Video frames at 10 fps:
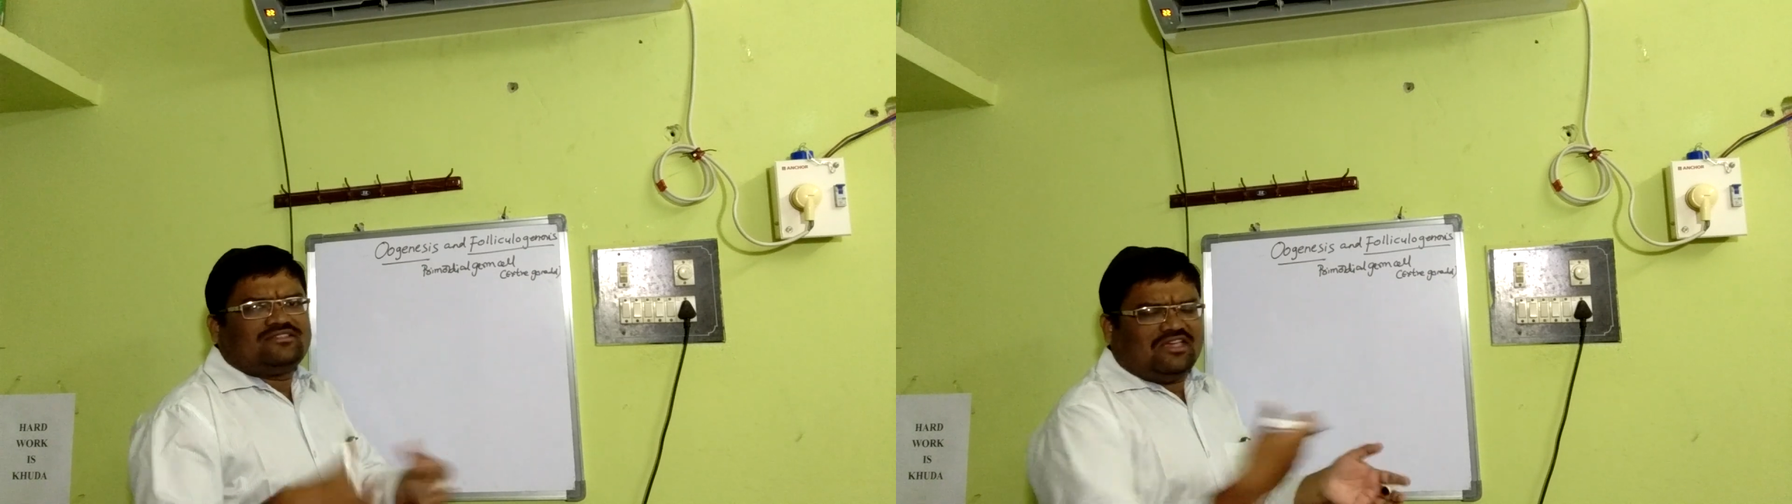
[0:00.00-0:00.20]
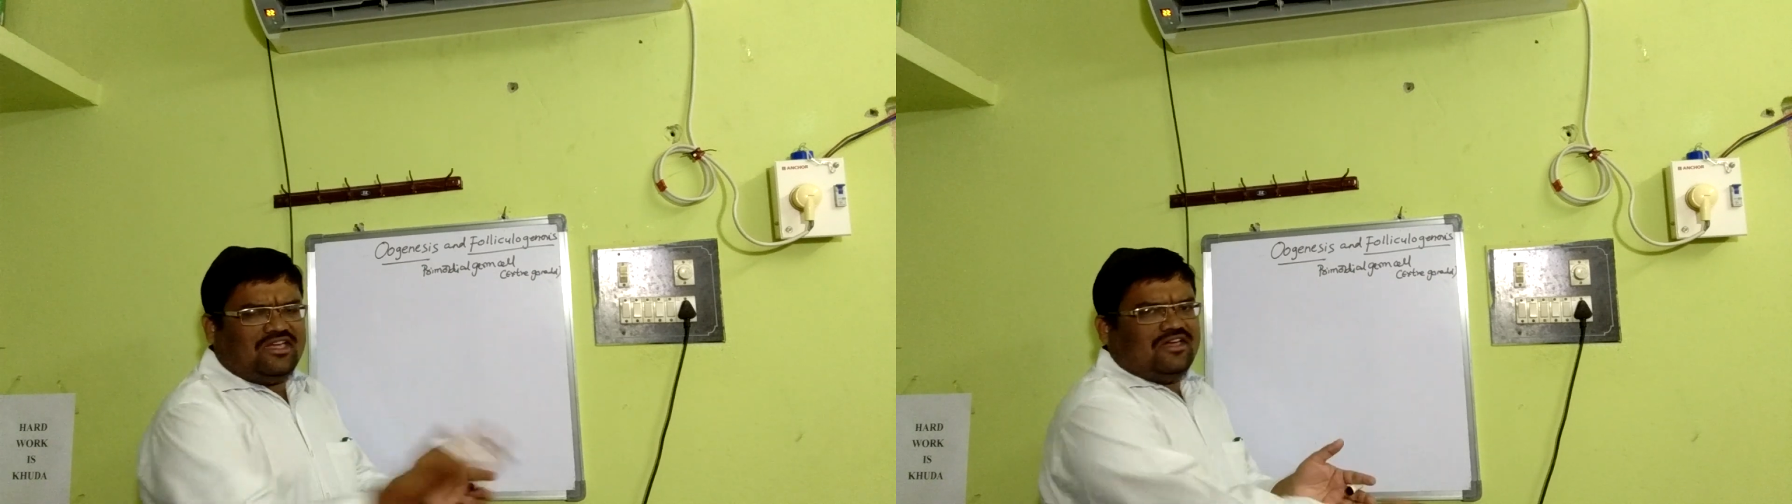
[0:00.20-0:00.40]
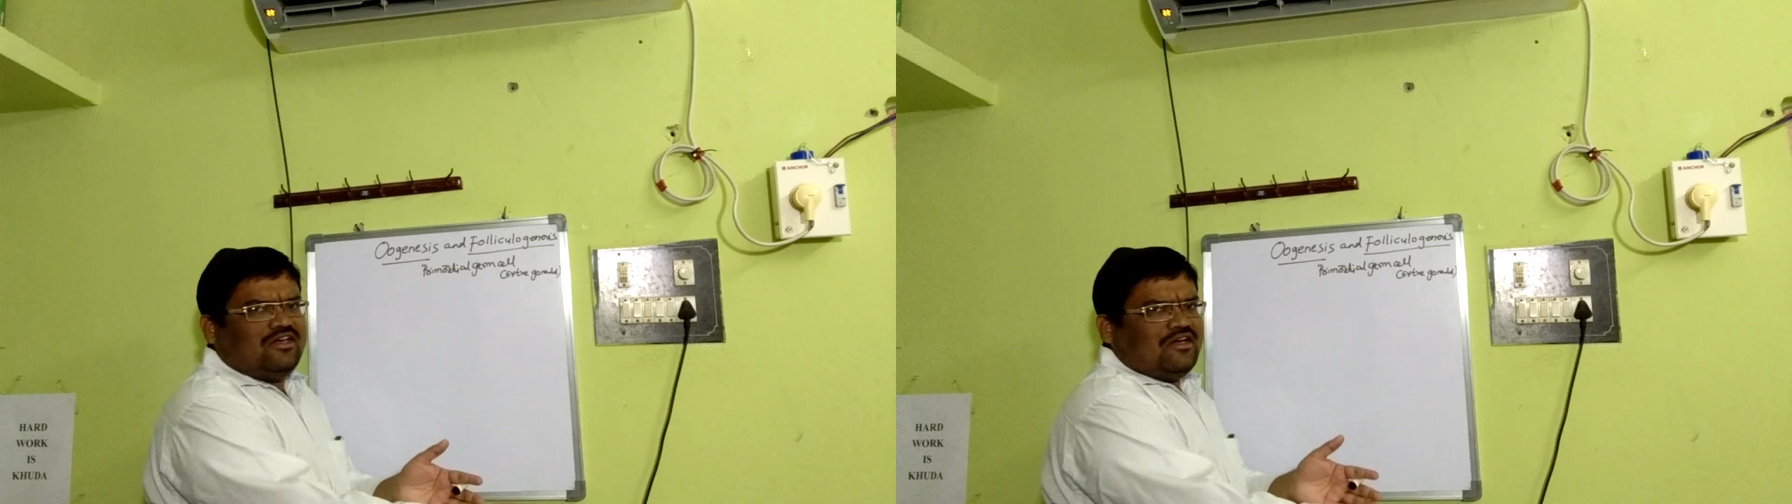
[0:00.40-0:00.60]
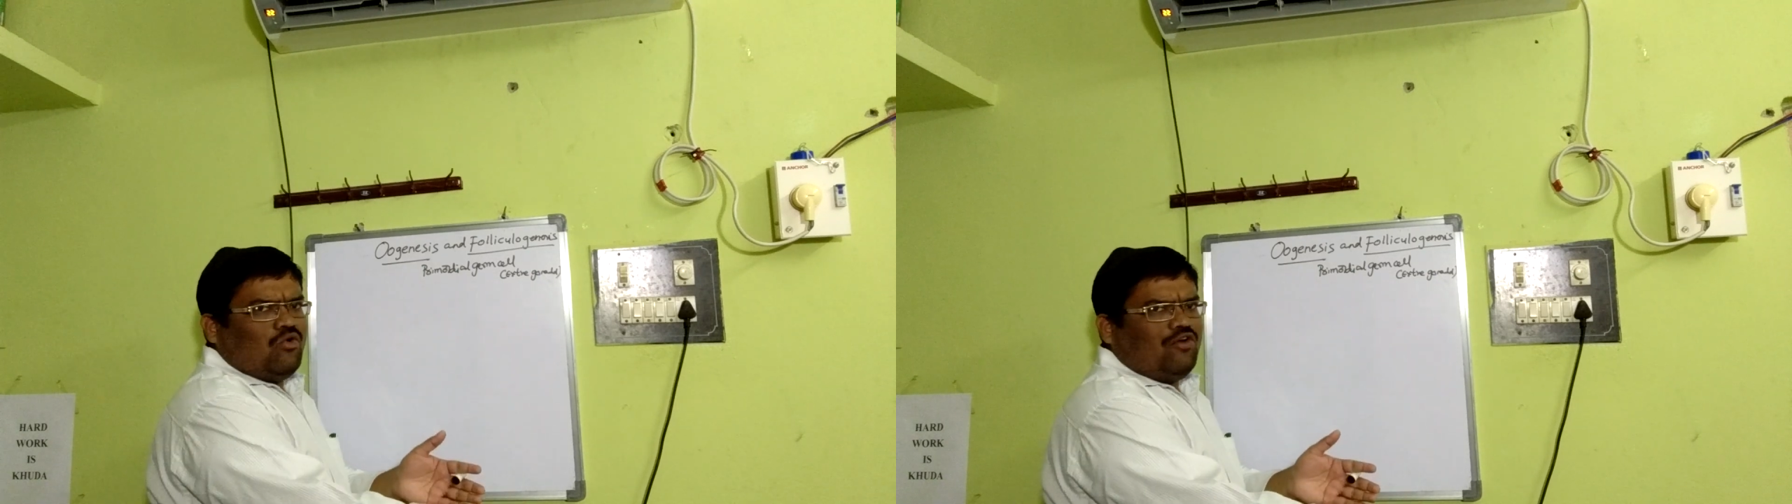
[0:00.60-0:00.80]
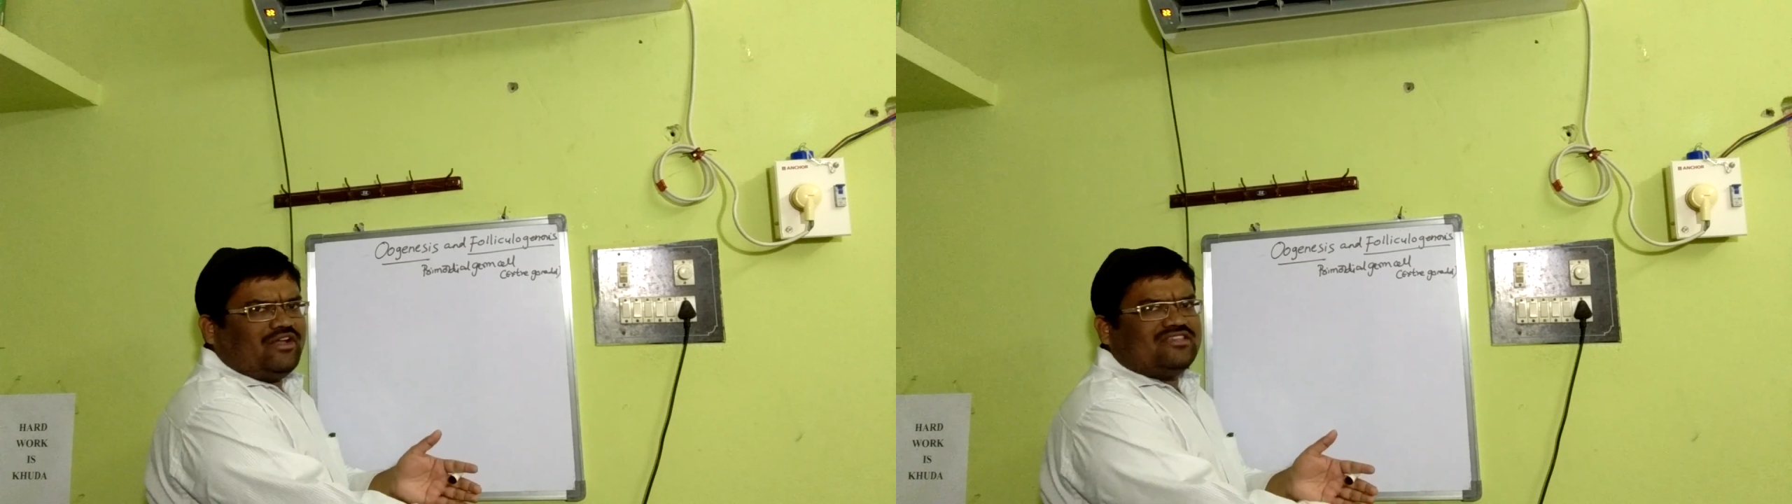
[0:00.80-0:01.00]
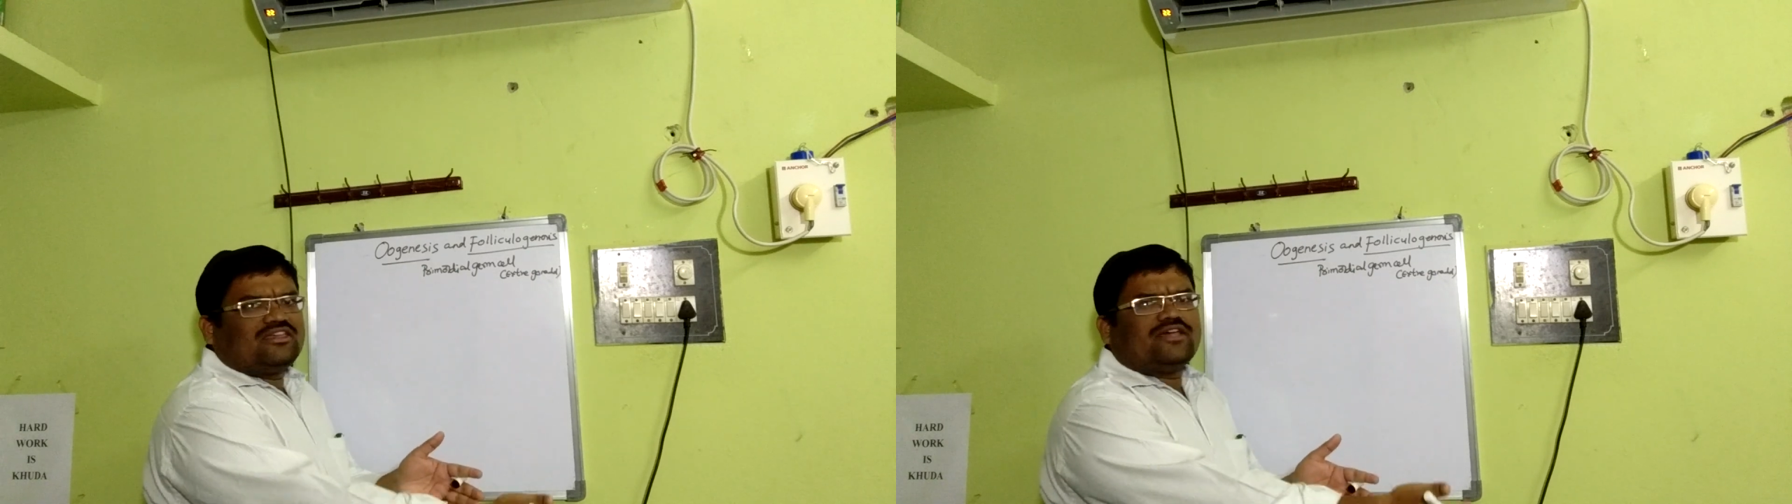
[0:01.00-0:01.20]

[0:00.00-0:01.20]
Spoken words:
Say ovaries in